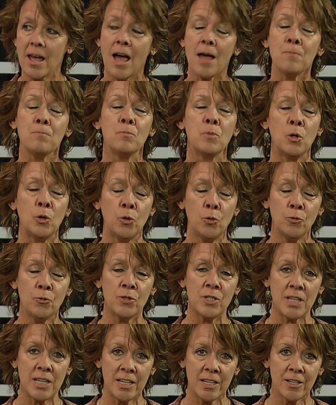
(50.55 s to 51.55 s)
I
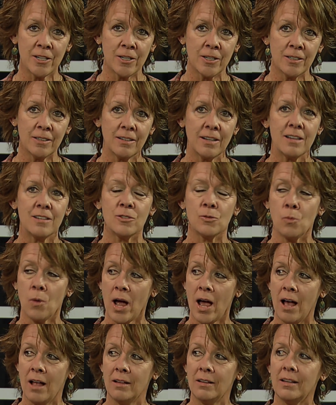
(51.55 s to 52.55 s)
moved here as
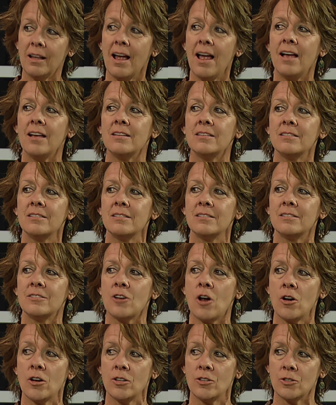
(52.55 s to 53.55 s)
well as
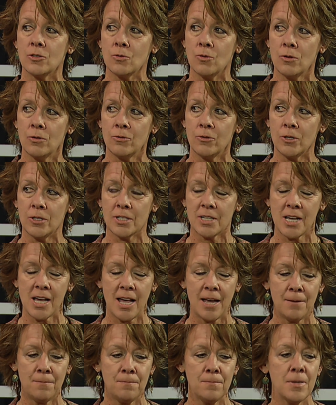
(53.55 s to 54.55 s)
started school
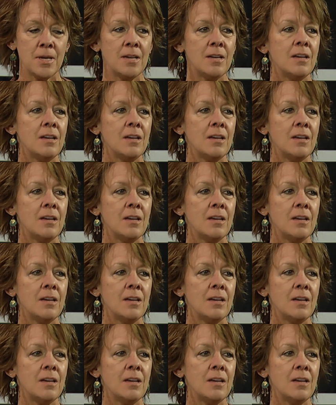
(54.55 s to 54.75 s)
full-time.